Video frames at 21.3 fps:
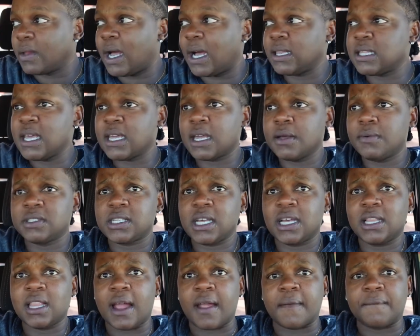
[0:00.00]
I think it was
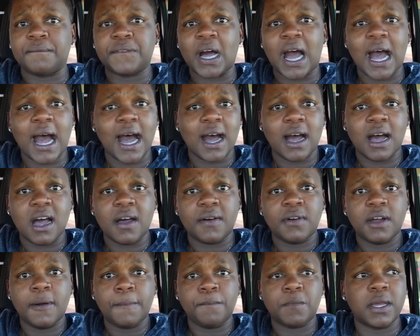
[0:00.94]
at like 5
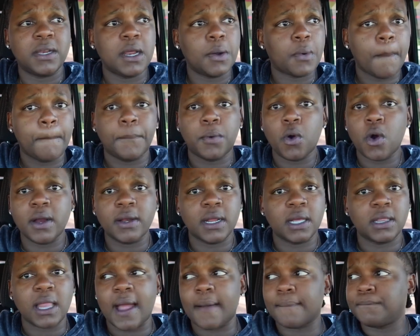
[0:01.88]
and they were boarding
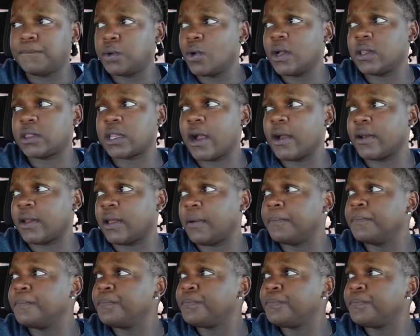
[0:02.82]
at like 4:30.